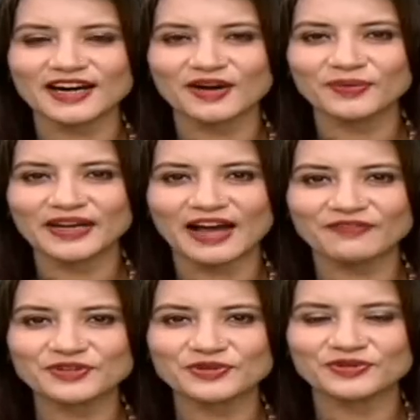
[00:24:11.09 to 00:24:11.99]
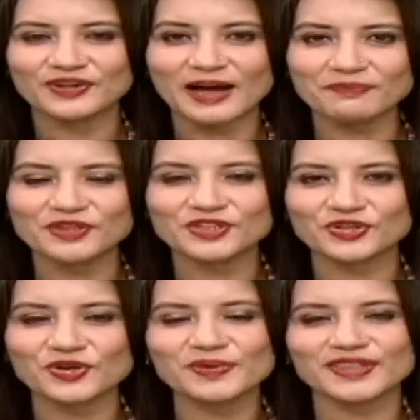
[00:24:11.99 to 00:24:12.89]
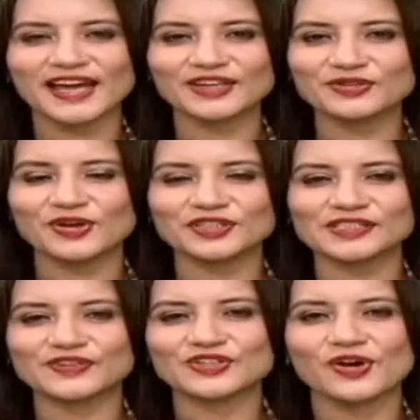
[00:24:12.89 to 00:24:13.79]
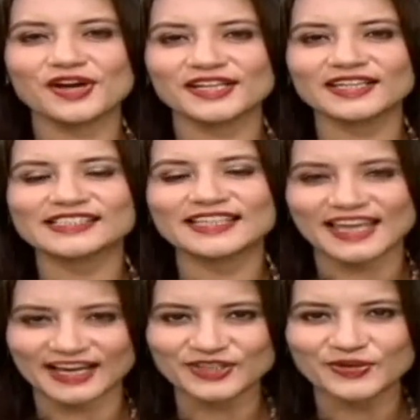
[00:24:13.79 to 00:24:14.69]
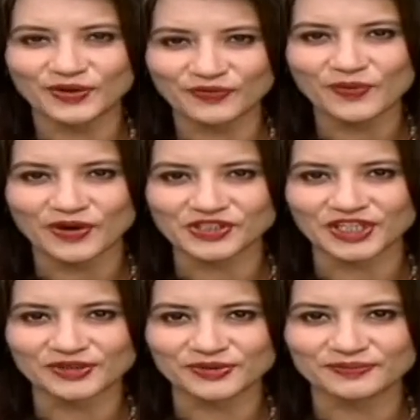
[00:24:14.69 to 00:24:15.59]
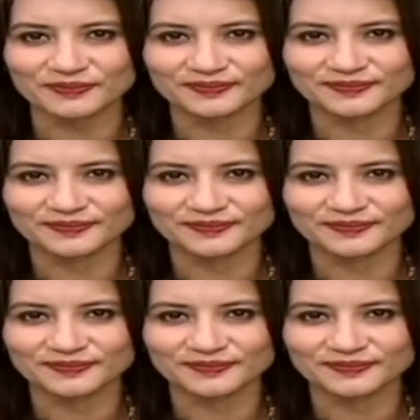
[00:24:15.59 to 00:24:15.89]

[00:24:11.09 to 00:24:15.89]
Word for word: Uh, we'll have to wrap the show, but thank you, doctors, for joining us, and thank you all for watching at home.